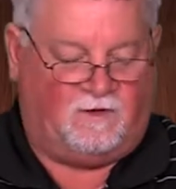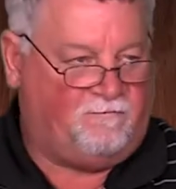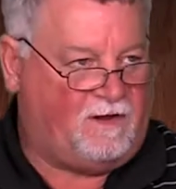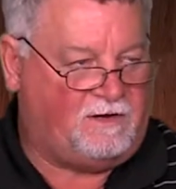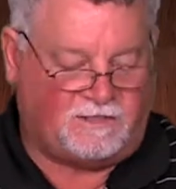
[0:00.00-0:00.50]

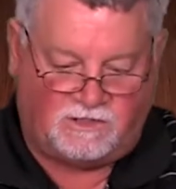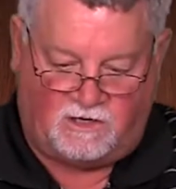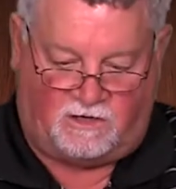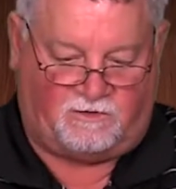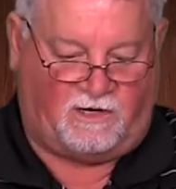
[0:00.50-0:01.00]
foundation
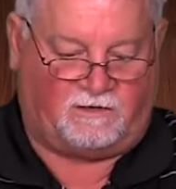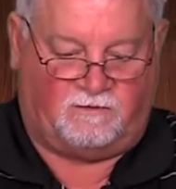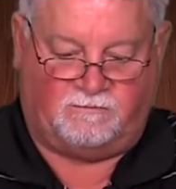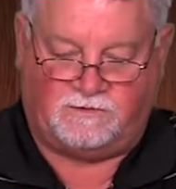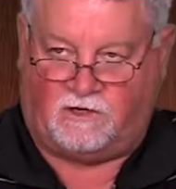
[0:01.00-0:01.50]

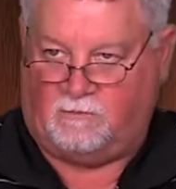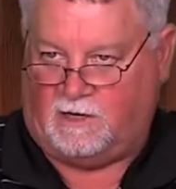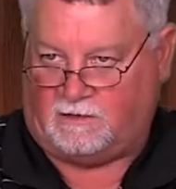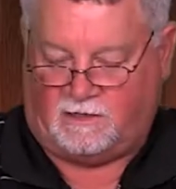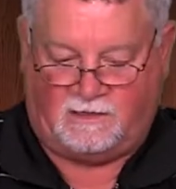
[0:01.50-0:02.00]
contractor. Sorry
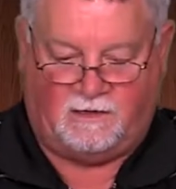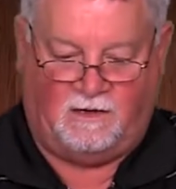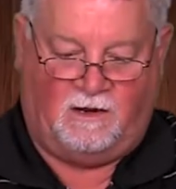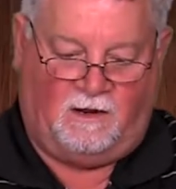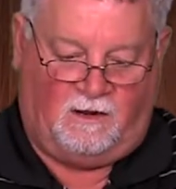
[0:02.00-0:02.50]
about that.
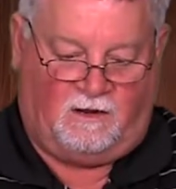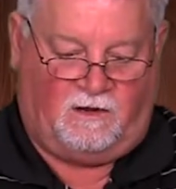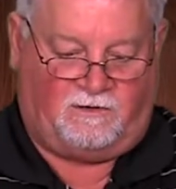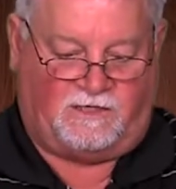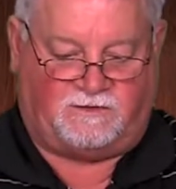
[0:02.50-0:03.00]

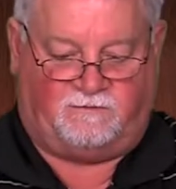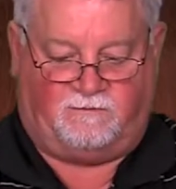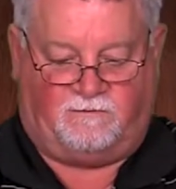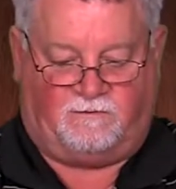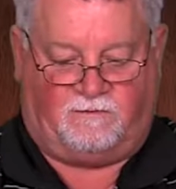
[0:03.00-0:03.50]

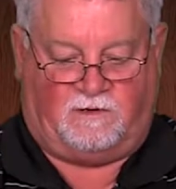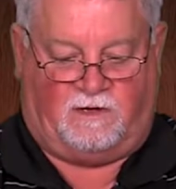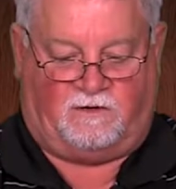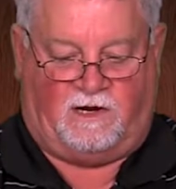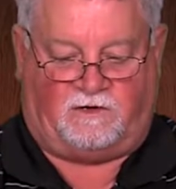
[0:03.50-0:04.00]
Foundation
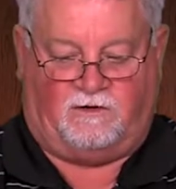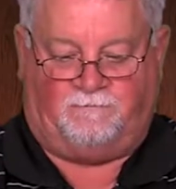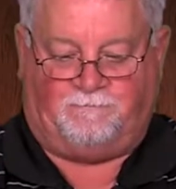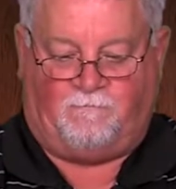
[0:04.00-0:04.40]
contractor.